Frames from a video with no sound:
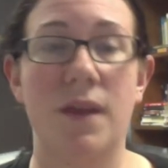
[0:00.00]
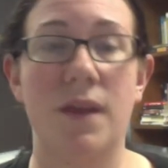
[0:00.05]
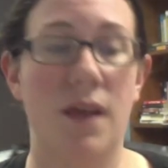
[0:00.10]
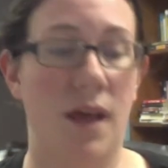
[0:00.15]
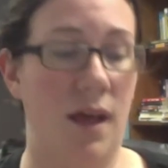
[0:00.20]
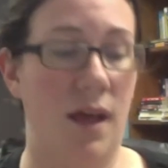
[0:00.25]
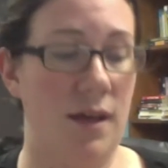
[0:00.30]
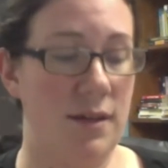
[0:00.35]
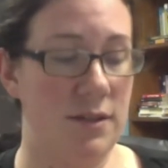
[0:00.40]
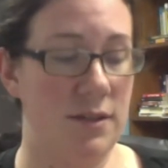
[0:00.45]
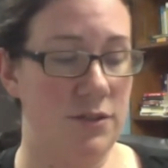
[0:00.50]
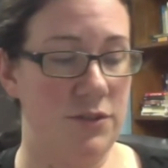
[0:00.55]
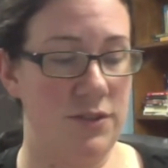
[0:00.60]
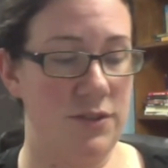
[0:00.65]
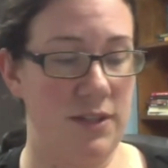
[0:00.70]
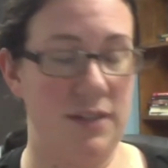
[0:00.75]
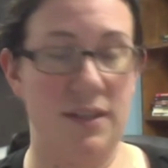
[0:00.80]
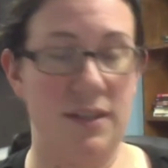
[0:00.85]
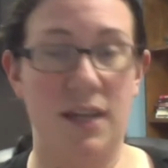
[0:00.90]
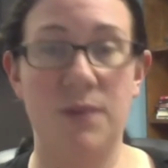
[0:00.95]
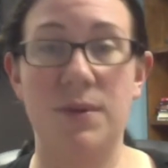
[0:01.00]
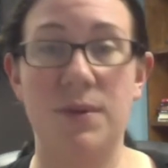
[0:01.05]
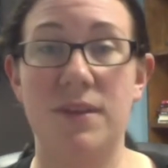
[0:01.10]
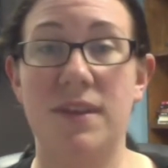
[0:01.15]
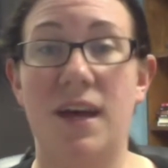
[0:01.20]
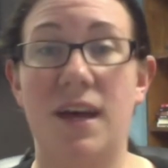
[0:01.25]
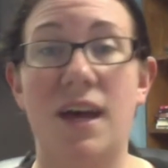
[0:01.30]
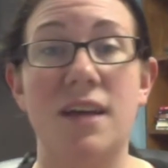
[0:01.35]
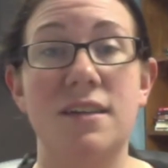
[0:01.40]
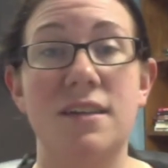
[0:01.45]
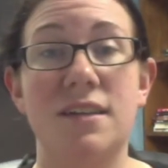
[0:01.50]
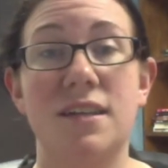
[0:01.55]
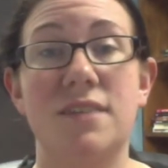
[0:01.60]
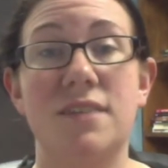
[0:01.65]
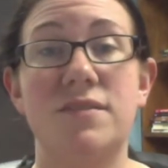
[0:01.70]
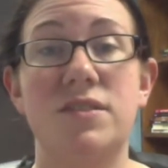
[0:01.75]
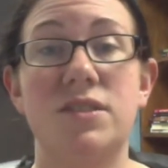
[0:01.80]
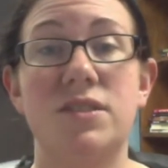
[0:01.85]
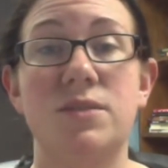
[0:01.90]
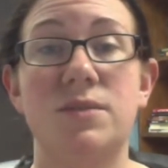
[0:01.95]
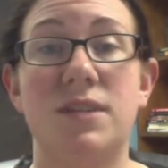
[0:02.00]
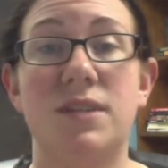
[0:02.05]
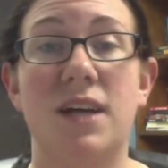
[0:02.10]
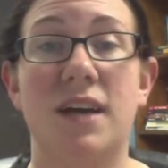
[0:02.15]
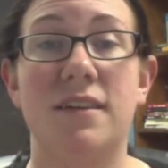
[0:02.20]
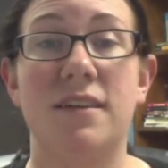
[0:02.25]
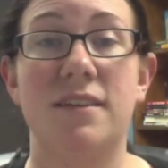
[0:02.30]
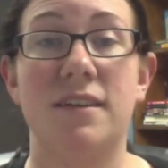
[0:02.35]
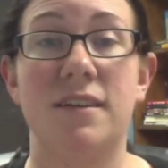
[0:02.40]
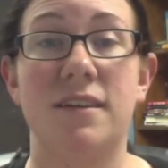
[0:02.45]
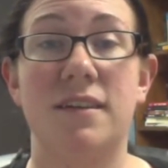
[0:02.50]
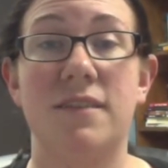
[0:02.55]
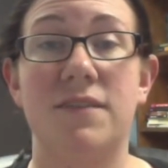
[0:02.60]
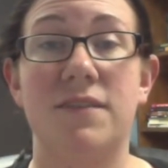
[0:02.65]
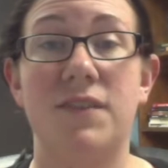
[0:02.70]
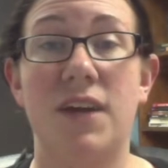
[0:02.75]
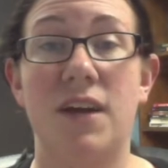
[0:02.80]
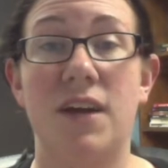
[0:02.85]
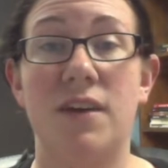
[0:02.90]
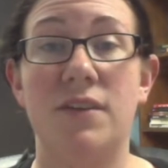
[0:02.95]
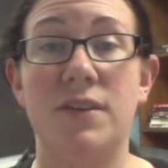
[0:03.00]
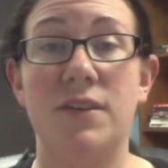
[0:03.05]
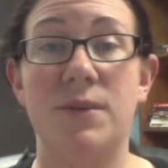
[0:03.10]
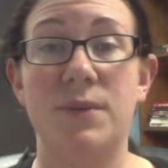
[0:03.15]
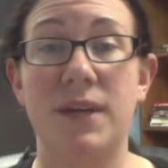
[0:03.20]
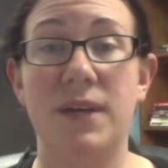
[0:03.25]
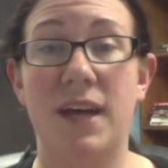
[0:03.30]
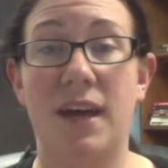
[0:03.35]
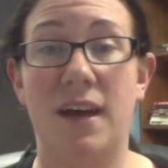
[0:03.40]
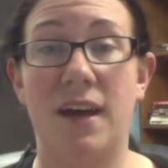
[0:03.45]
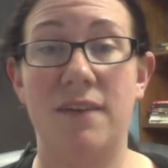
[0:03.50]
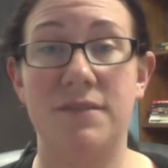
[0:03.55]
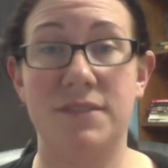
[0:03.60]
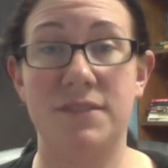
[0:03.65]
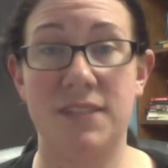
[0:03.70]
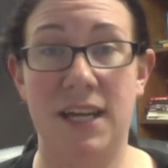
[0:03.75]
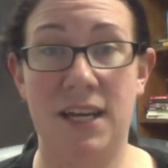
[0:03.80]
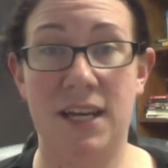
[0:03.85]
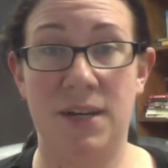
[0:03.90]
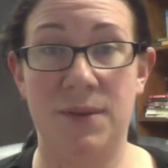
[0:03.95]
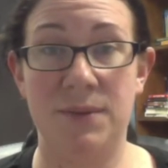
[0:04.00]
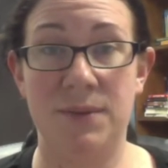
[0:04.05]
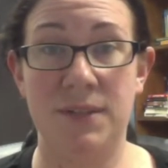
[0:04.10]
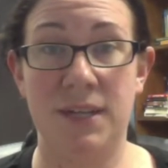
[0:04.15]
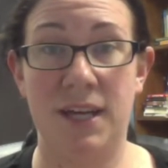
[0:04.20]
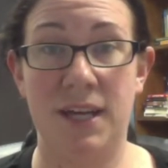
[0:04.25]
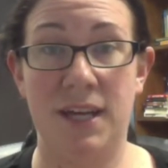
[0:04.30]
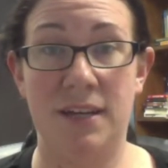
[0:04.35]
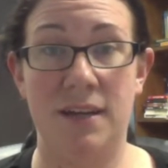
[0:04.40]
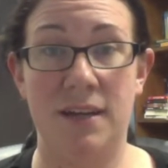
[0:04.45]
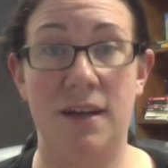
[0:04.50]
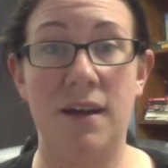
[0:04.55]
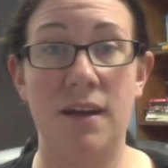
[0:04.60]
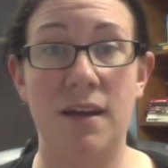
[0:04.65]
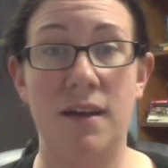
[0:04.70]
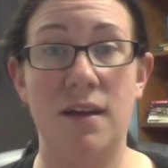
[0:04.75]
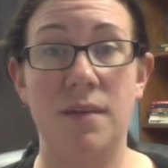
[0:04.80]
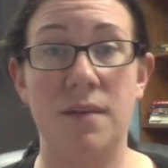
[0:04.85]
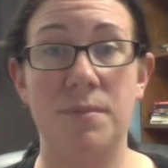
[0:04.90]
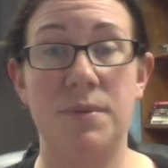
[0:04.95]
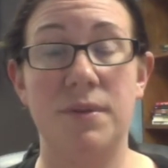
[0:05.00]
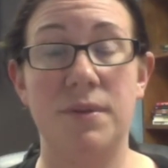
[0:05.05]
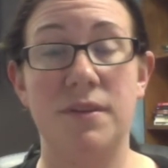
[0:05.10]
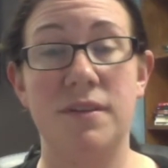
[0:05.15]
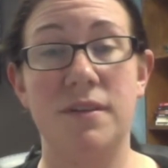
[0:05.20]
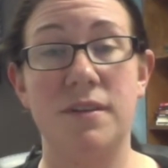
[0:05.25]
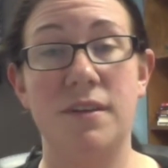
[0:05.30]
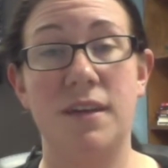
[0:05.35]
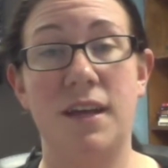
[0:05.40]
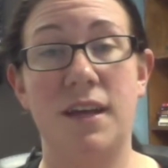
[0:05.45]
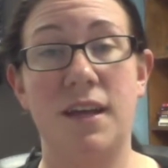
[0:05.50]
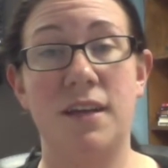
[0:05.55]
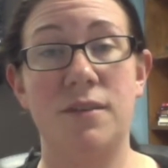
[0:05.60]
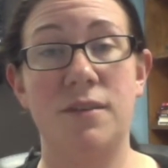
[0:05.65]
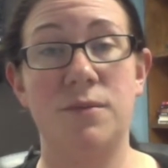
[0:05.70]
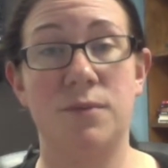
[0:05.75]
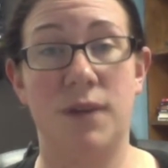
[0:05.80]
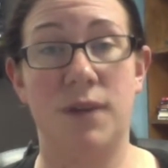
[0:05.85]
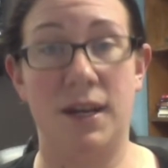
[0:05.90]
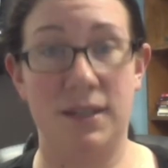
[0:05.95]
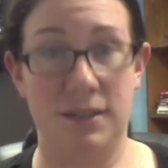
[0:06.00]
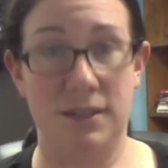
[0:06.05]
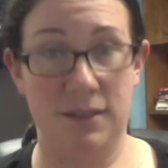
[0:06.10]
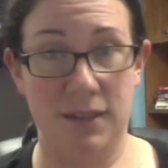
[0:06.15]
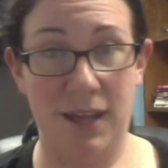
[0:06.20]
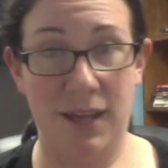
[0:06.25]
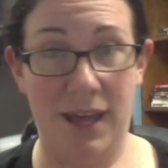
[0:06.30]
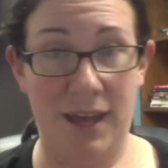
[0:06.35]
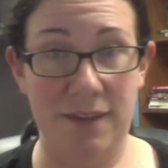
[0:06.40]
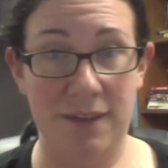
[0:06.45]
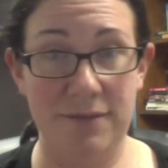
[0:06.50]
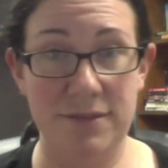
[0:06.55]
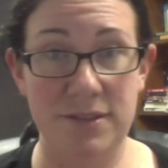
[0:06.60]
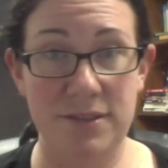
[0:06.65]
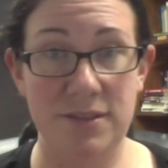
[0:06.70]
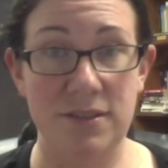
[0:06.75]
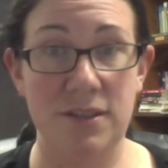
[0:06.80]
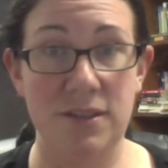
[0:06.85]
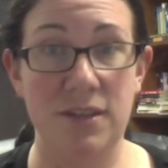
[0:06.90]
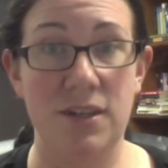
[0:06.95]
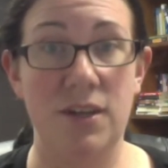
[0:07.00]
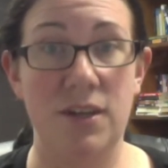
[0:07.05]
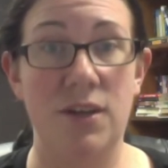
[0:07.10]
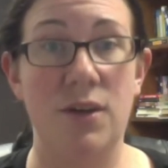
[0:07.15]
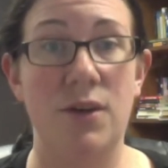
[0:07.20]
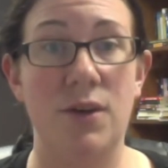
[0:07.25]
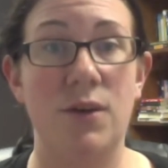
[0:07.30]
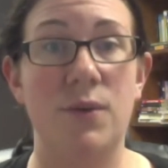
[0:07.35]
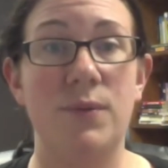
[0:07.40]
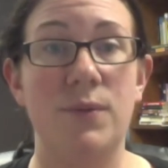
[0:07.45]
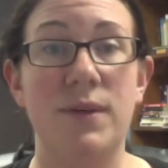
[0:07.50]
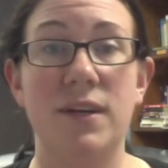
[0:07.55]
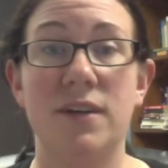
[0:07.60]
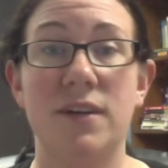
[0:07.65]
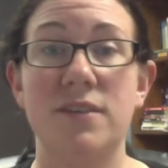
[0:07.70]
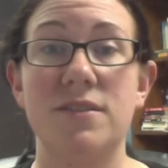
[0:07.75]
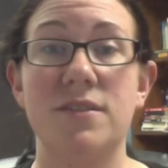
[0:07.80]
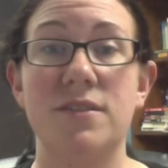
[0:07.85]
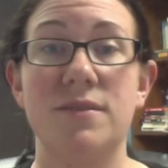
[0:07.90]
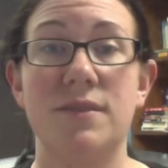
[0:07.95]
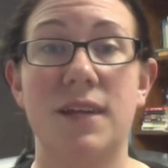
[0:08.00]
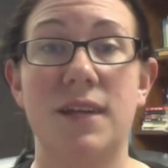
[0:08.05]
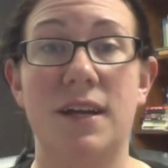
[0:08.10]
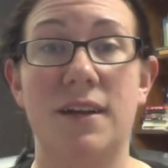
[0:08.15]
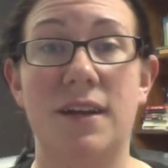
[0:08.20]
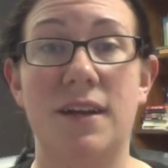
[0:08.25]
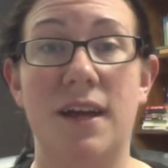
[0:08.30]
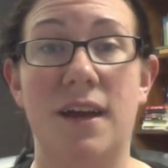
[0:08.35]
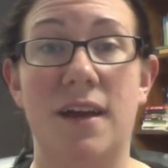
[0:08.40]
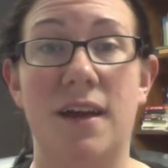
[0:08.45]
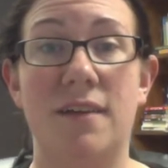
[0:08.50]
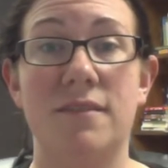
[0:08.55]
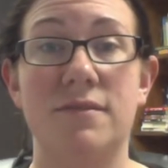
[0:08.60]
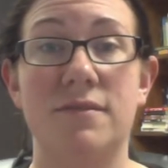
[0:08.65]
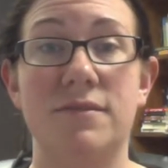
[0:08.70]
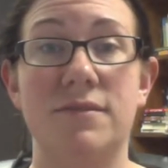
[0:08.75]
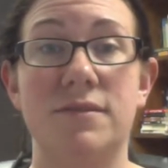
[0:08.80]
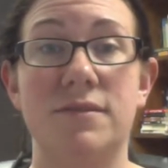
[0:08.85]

An interesting thing with that gives you the idea of, now that we have down and up and right and left, we also now have